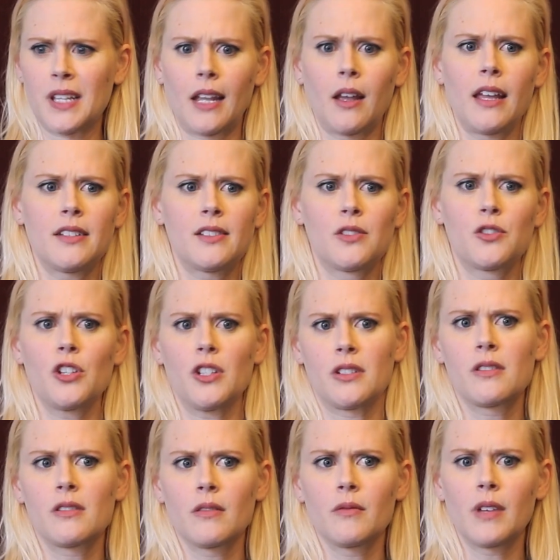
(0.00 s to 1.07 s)
Like, it's
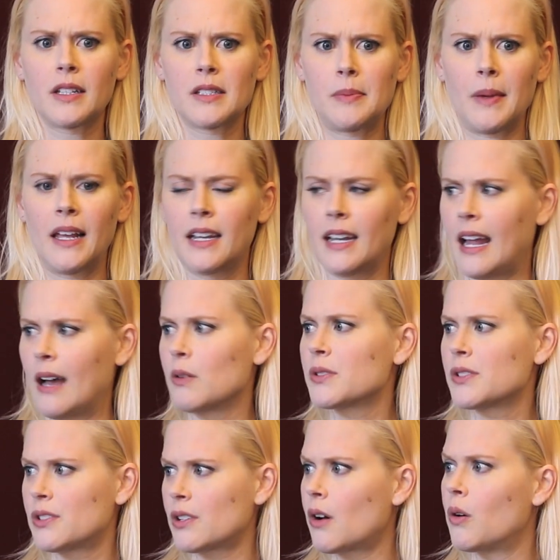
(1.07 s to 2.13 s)
just expanded
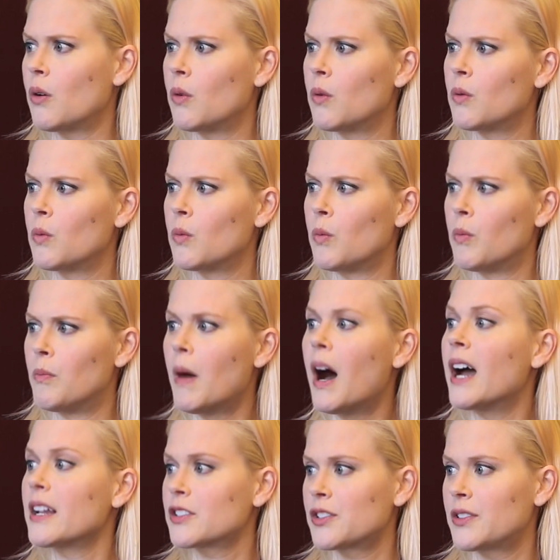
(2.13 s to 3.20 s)
out so
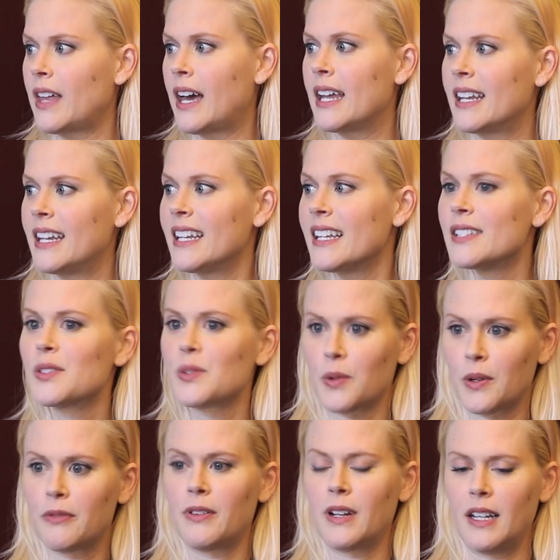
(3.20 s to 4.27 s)
much that it is
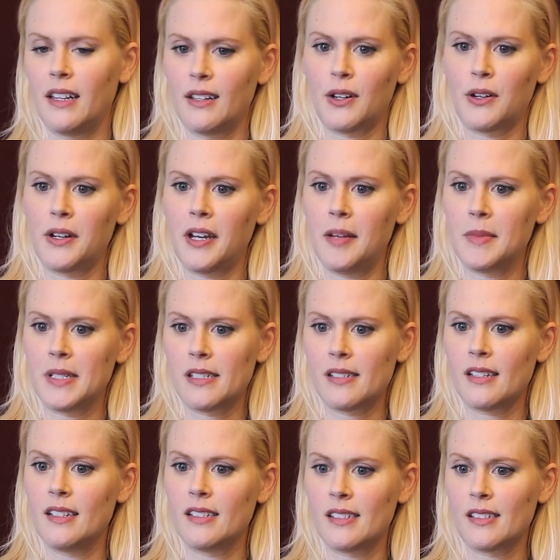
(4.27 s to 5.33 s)
sort of funny that our name
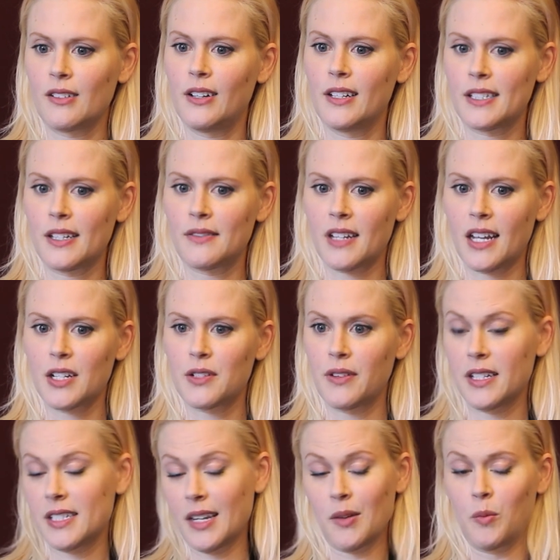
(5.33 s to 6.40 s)
is still SF
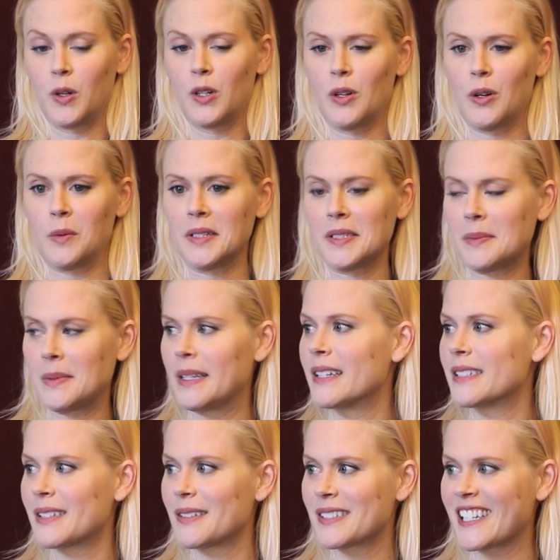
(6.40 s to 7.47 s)
Sketchfest and will always be
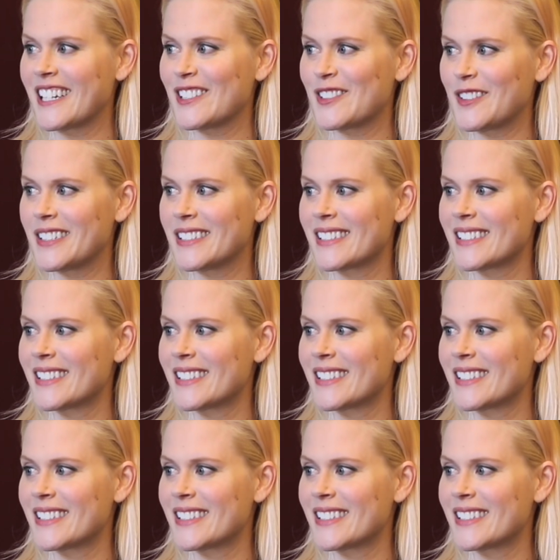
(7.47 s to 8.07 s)
SF Sketchfest.